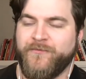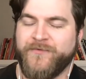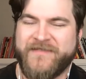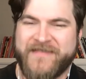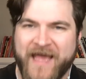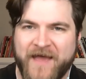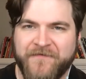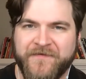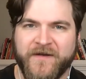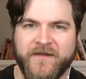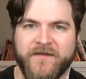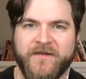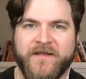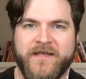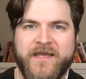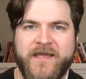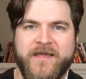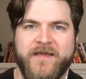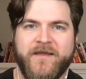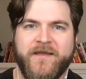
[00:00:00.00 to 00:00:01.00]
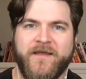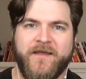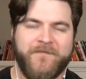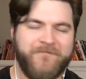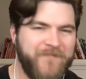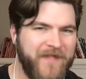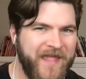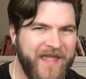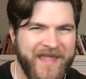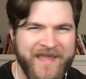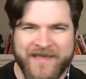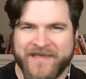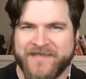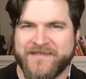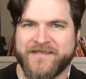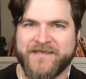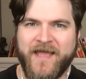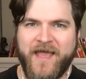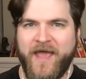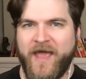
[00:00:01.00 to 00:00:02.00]
definitely
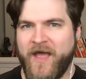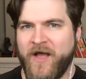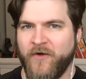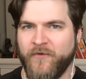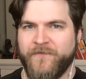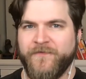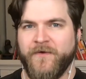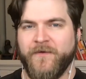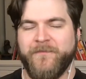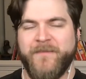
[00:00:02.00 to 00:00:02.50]
is helpful.